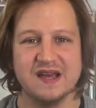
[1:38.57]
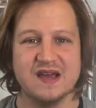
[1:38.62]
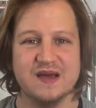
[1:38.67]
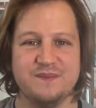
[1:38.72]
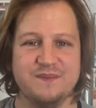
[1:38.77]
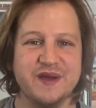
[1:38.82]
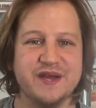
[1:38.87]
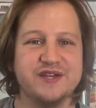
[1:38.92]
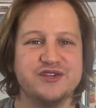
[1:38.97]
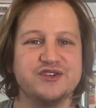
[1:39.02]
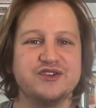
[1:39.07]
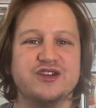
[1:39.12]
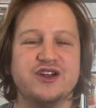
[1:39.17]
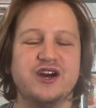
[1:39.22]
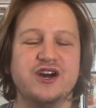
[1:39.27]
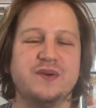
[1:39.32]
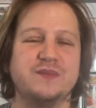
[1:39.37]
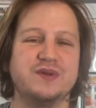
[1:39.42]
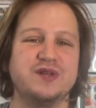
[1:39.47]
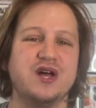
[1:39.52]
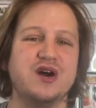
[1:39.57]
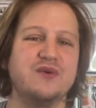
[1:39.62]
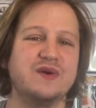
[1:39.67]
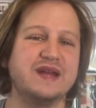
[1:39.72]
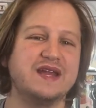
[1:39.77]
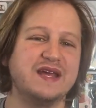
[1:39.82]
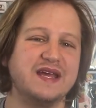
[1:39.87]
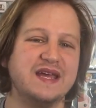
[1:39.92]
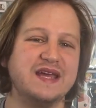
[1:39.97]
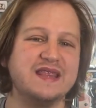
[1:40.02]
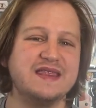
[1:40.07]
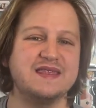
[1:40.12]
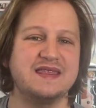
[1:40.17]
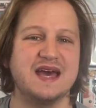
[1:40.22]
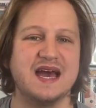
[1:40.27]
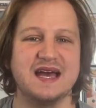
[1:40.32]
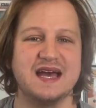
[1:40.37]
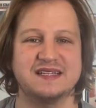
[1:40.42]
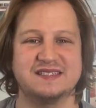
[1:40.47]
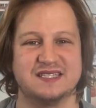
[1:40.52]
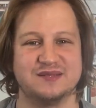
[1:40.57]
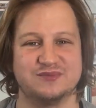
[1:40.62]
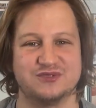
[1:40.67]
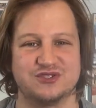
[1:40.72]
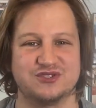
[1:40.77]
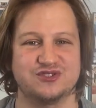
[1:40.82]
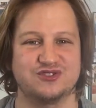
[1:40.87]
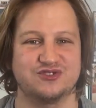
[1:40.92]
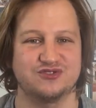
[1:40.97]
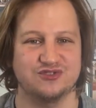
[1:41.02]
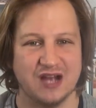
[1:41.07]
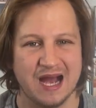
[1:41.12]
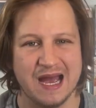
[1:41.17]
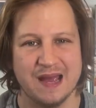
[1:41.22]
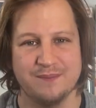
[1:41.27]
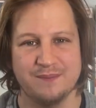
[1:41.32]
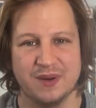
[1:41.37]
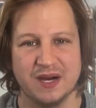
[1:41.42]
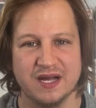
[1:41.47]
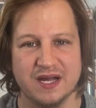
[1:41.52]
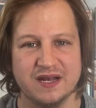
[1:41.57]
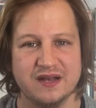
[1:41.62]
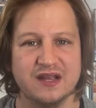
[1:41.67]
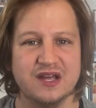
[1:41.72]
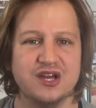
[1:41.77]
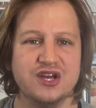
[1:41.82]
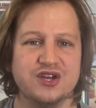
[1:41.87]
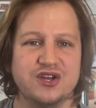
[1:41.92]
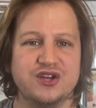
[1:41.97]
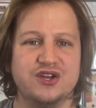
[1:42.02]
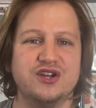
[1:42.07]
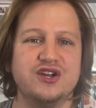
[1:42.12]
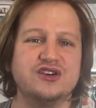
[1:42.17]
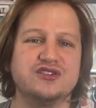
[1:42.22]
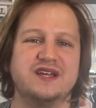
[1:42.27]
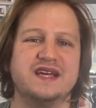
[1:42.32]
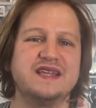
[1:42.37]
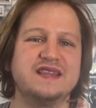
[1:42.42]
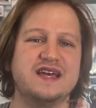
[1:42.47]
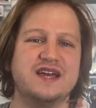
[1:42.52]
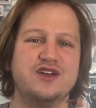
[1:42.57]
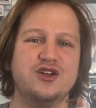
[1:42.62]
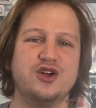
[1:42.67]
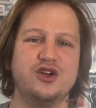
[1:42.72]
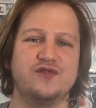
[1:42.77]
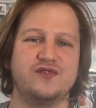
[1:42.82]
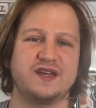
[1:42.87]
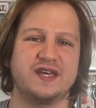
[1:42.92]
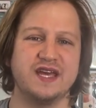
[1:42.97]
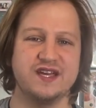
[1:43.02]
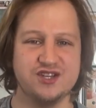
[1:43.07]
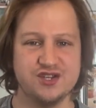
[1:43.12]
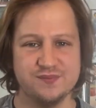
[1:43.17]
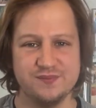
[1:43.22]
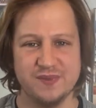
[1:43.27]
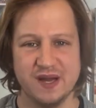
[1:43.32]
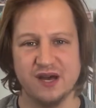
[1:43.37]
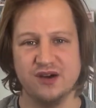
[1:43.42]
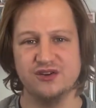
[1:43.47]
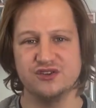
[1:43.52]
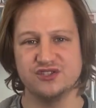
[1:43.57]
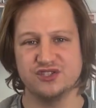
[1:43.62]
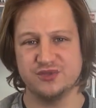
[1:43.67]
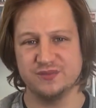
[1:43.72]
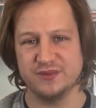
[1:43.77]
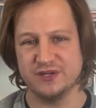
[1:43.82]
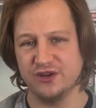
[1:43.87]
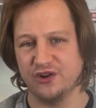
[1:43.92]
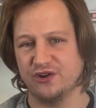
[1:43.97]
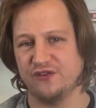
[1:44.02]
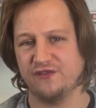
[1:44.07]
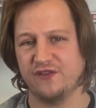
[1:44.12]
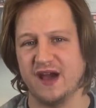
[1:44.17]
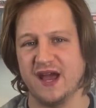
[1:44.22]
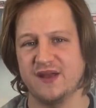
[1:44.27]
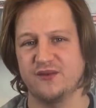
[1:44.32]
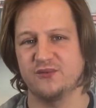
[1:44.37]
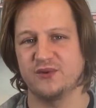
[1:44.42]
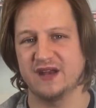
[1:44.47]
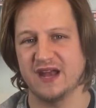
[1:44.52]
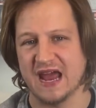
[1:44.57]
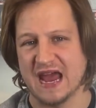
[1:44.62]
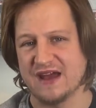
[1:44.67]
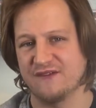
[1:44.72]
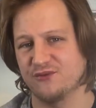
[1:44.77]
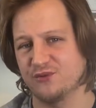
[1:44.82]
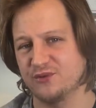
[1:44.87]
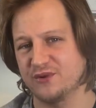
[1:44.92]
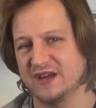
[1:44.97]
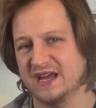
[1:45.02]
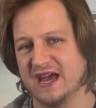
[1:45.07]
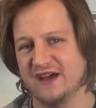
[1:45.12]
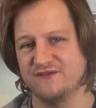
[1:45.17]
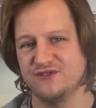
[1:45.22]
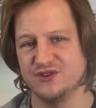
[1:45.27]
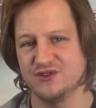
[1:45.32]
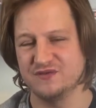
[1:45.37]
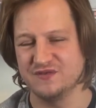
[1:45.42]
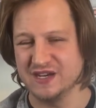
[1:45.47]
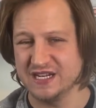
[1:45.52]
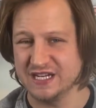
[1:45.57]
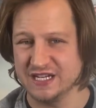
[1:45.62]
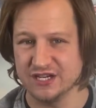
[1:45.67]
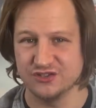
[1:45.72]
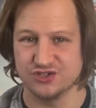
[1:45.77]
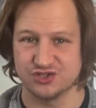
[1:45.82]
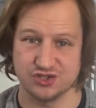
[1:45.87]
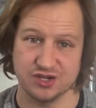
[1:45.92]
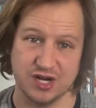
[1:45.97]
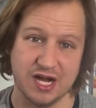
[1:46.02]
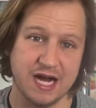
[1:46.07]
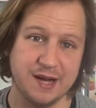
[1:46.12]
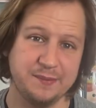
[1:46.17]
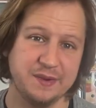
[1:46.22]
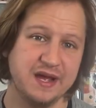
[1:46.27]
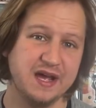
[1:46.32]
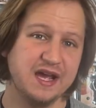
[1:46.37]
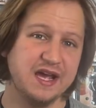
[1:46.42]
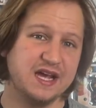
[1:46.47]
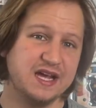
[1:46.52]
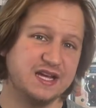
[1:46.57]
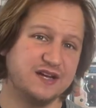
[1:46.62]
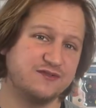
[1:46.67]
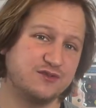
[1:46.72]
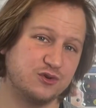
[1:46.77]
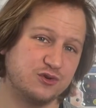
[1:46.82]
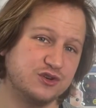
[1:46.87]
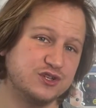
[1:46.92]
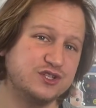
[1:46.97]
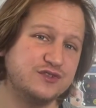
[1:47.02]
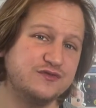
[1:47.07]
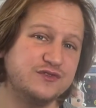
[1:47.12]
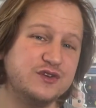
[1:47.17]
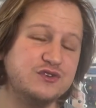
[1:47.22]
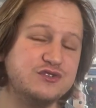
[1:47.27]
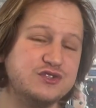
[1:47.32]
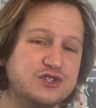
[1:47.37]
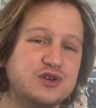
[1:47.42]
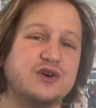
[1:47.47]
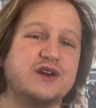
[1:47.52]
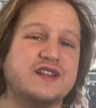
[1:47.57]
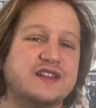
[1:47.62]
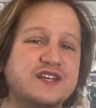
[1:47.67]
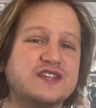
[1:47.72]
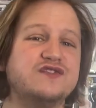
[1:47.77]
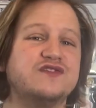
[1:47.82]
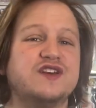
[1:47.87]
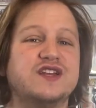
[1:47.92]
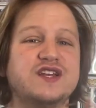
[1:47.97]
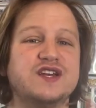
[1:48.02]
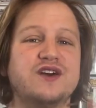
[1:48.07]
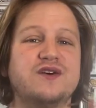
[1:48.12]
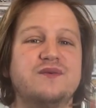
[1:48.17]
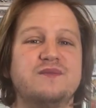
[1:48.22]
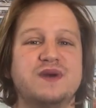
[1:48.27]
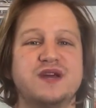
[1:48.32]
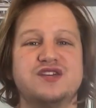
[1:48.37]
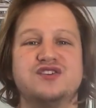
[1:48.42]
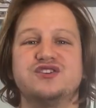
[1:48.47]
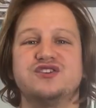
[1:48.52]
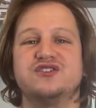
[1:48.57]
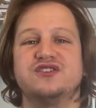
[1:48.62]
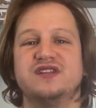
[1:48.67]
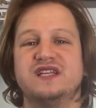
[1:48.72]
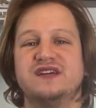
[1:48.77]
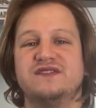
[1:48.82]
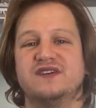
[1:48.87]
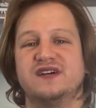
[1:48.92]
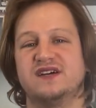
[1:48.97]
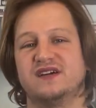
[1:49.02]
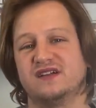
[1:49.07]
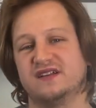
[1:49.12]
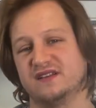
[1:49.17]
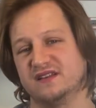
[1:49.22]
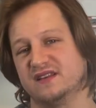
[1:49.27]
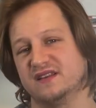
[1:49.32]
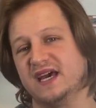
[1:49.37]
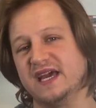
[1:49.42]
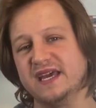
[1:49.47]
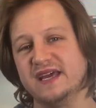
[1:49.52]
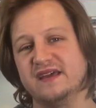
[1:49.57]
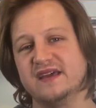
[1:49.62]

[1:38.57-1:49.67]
make sure you go down below and hit that subscribe button. You can also hit that notification bell to be notified whenever we have new videos drop. And of course, if you enjoyed this video, make sure you leave a like.